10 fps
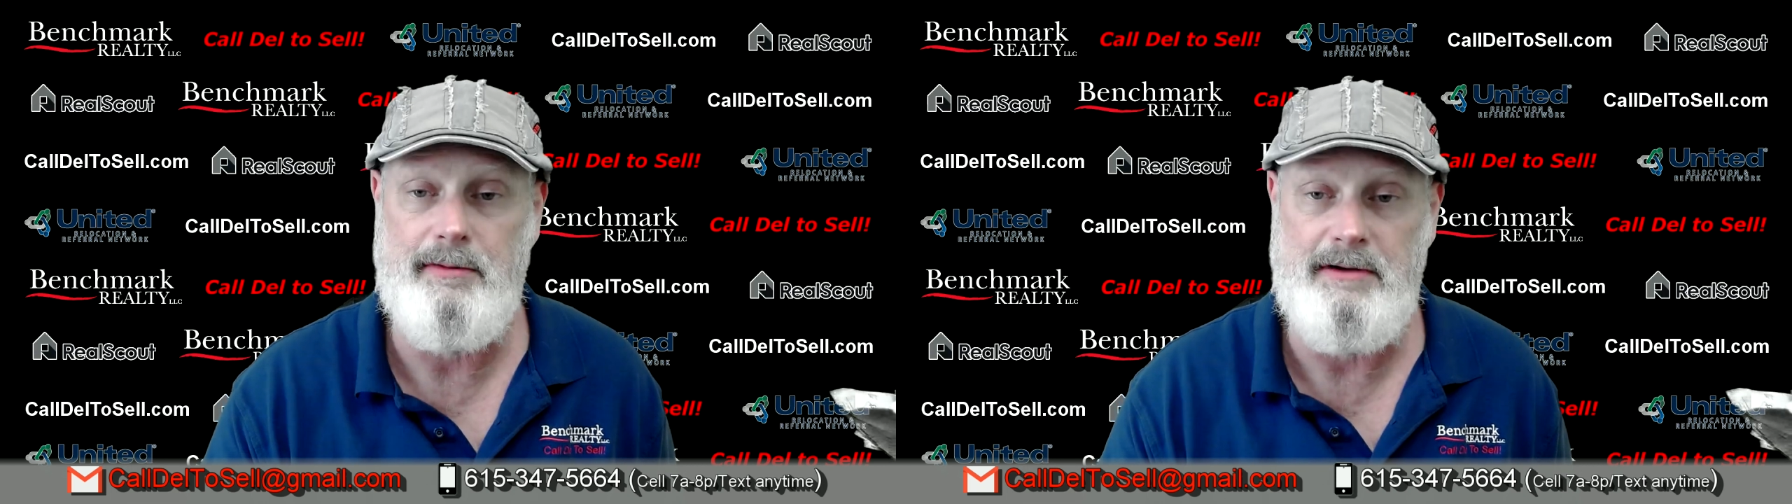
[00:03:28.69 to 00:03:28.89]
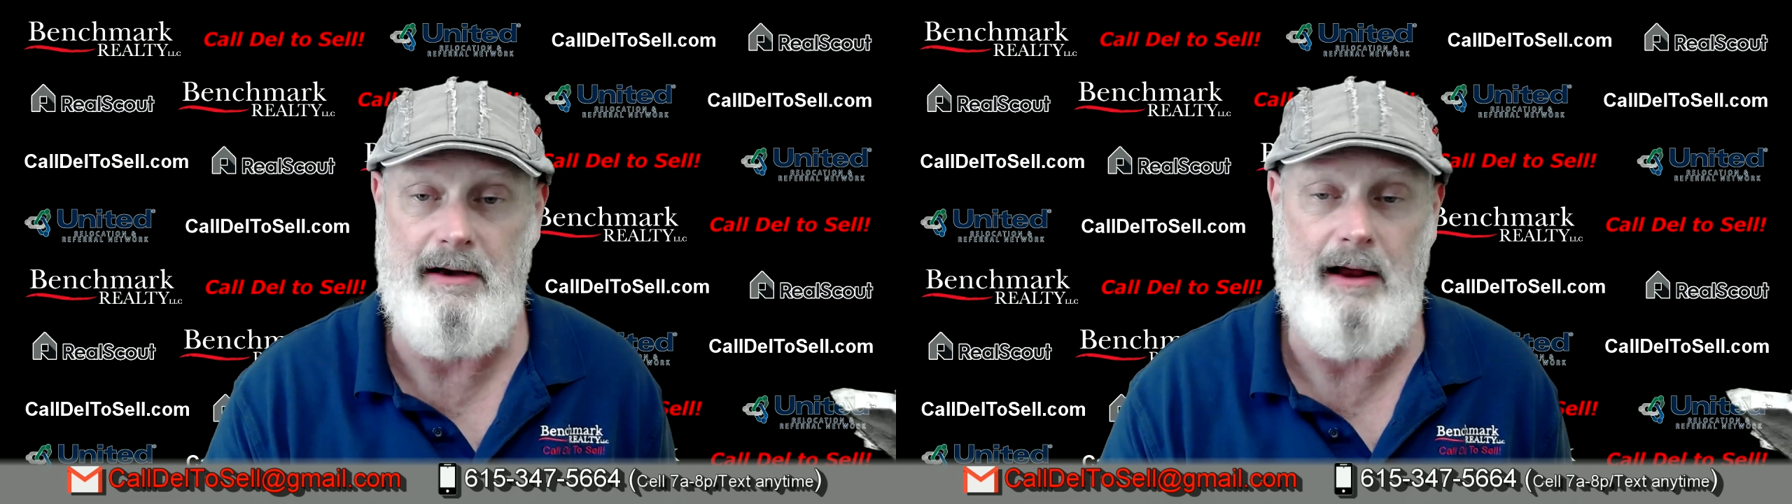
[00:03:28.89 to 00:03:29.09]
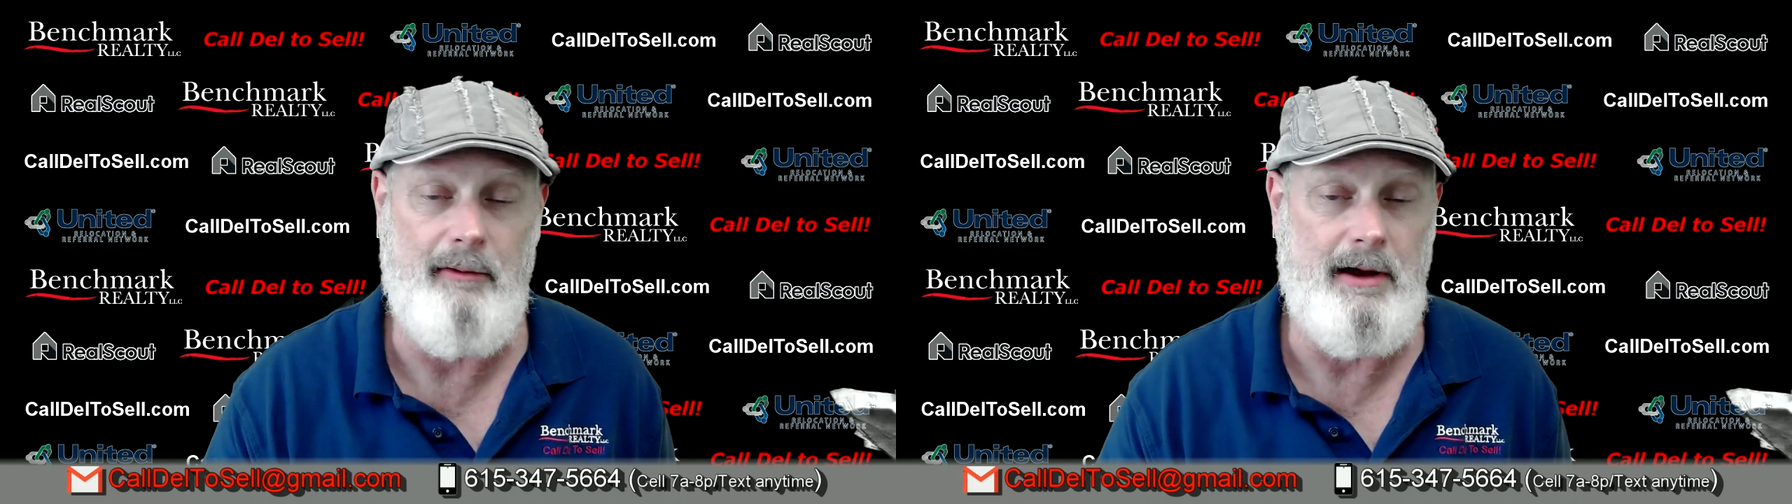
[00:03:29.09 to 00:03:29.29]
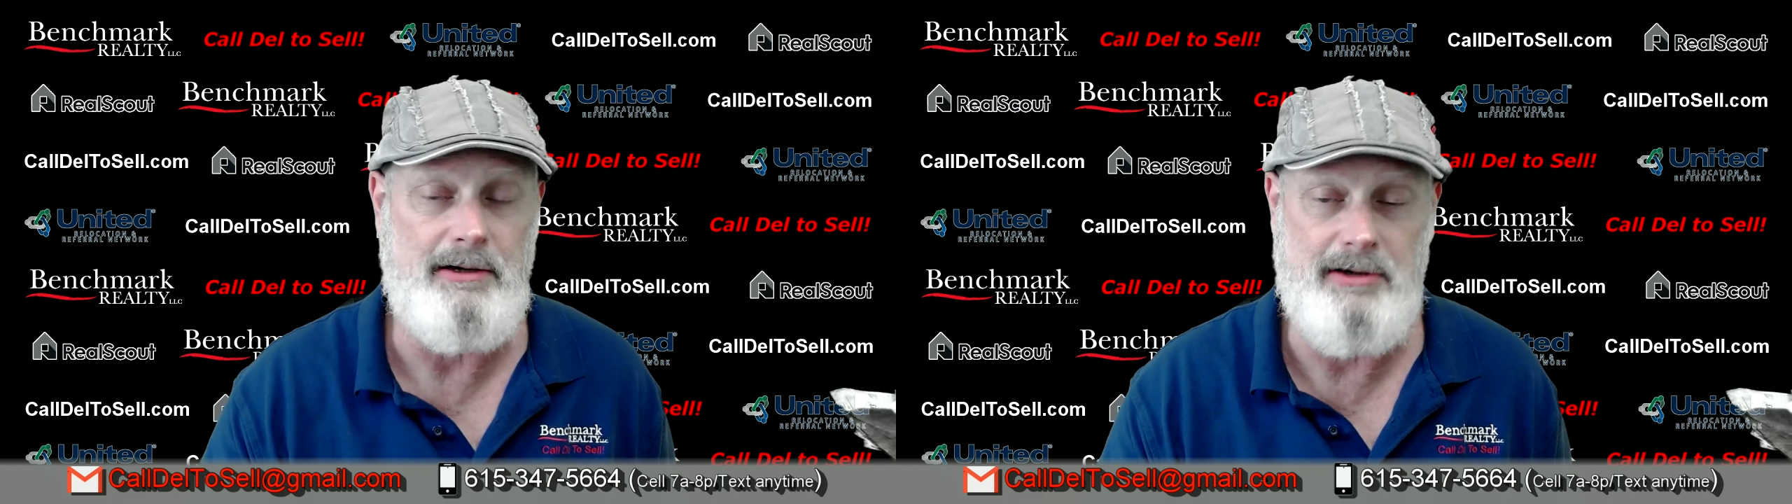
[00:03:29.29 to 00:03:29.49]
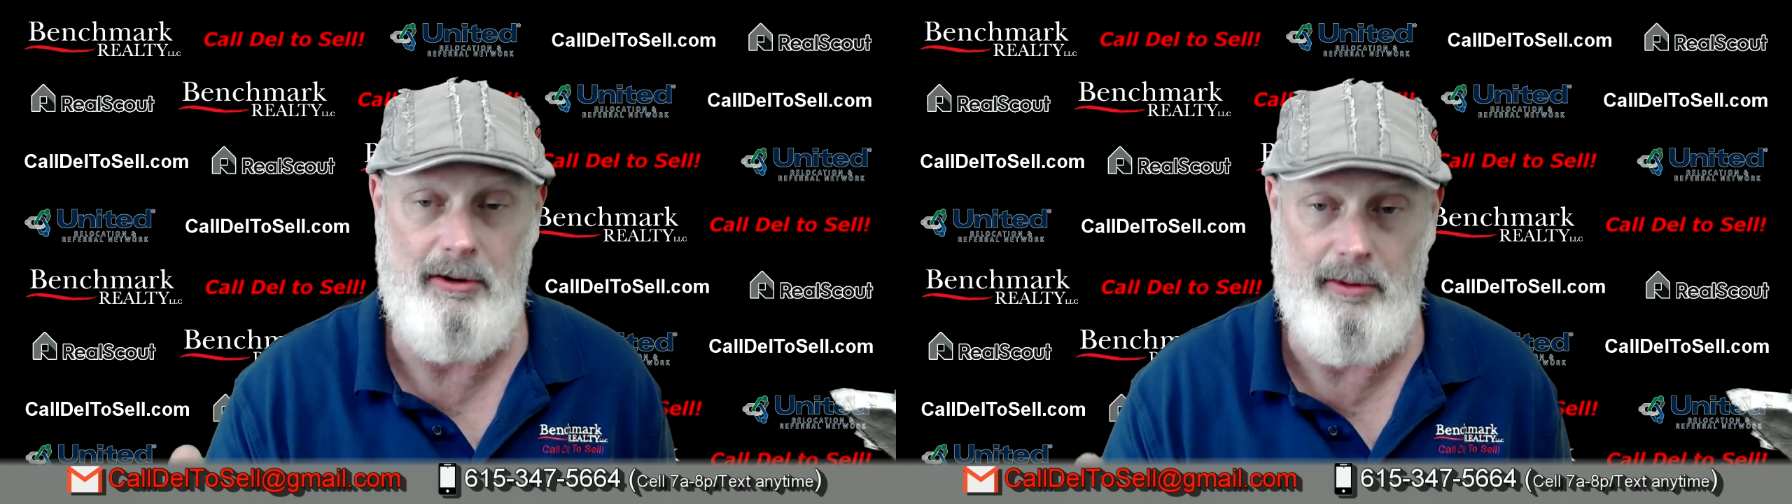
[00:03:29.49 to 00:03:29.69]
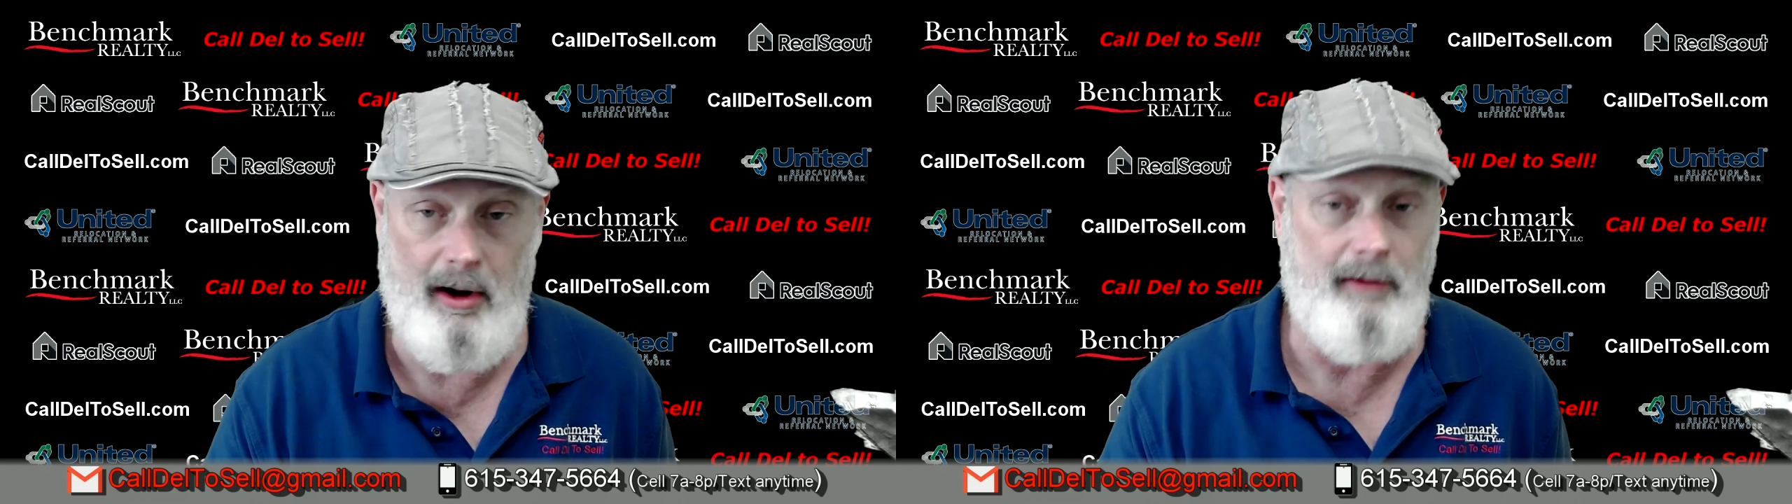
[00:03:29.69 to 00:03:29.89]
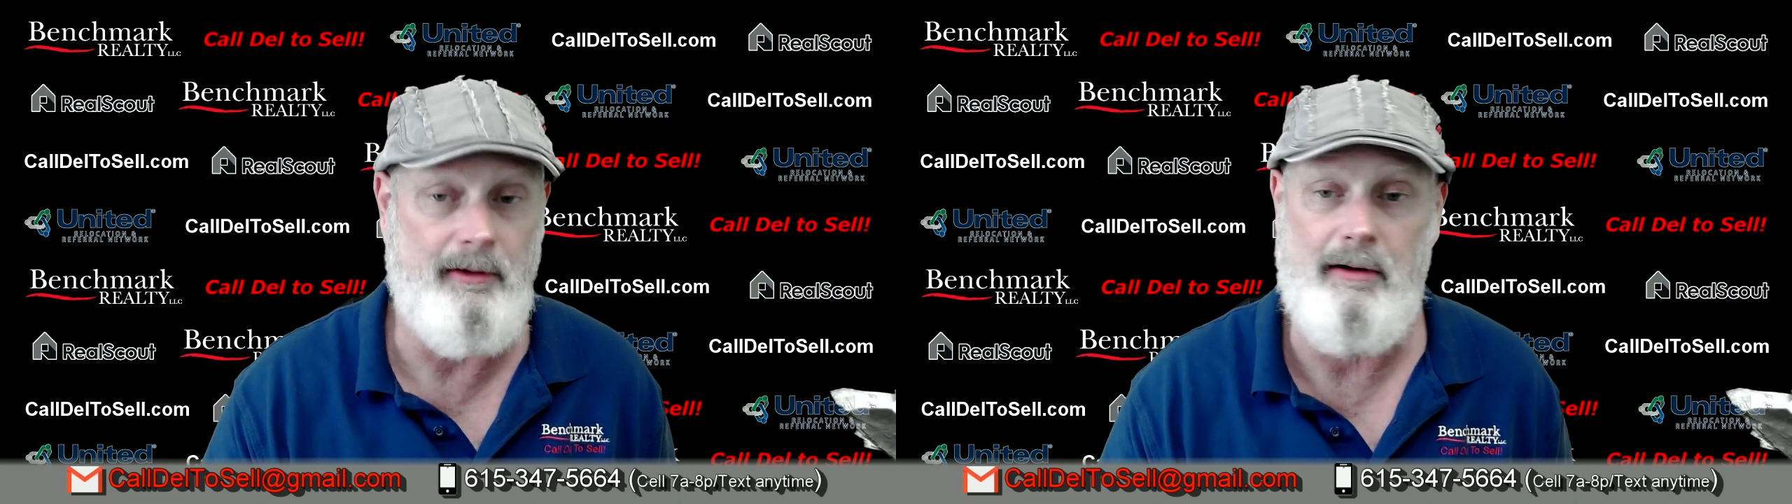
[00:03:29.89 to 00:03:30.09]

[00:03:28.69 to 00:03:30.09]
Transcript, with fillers: to debt ratio and all the